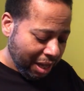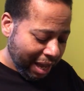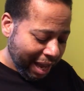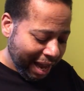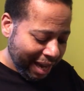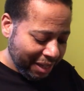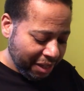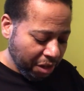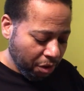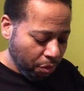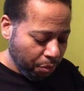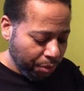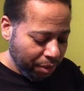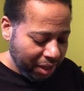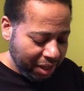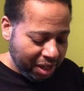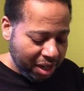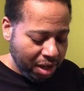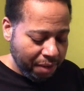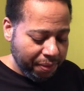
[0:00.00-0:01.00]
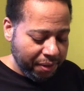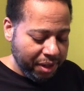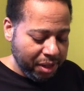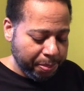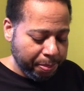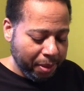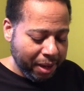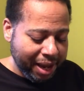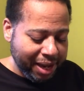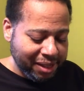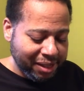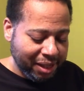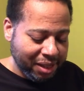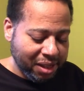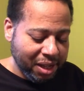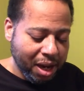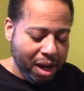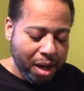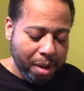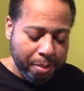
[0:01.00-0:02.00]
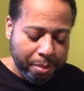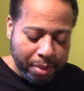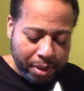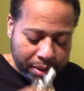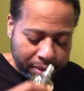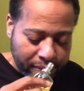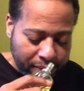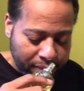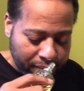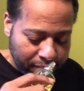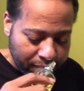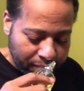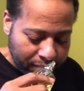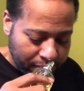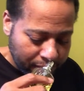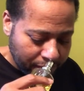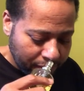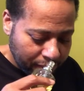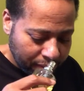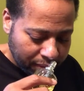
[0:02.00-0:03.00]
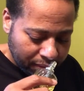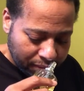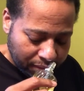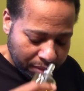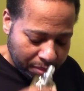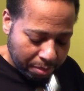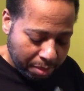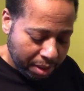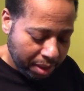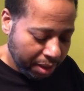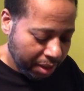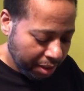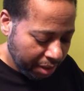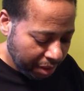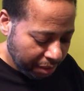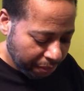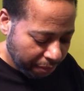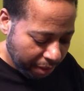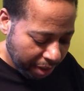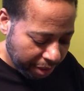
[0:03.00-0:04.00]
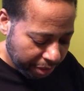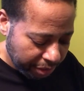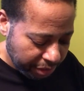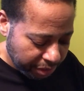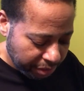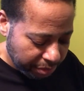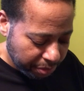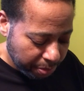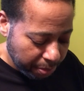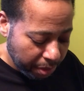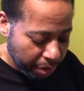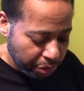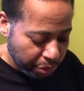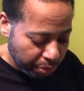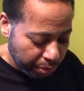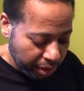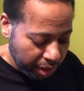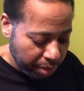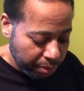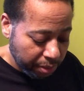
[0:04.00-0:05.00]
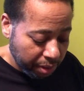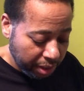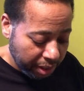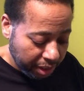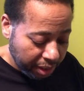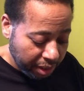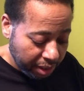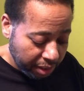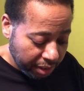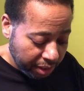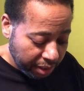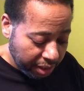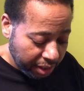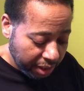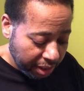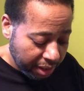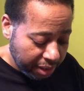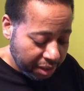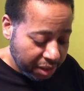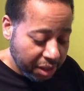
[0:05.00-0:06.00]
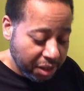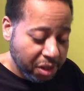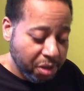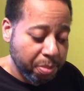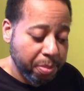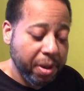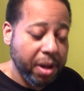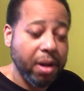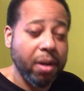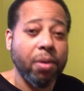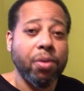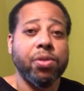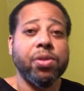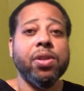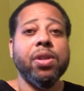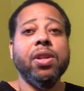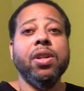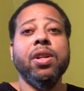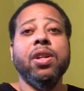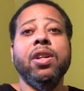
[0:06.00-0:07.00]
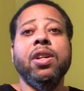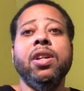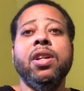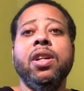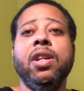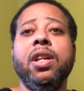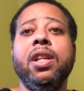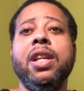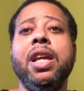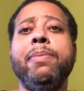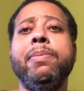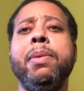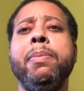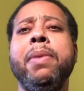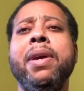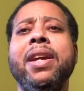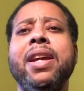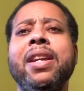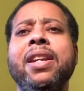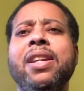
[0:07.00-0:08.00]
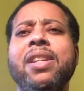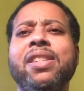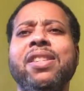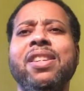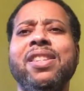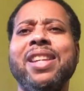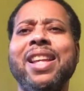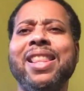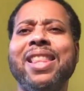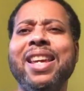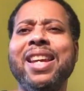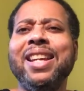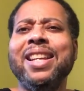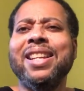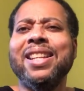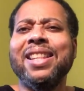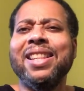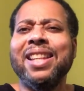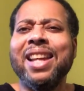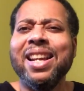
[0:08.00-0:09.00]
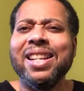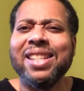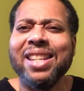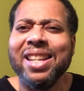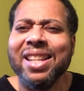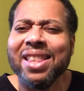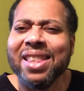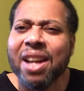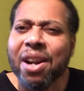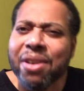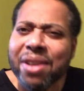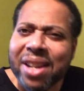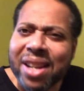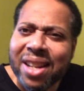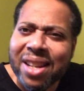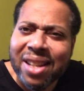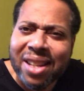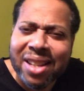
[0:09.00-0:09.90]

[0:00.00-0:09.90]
I don't really care for this plastic top, but this fragrance smells really, really good. It just smells, they've been making this since I think 1930.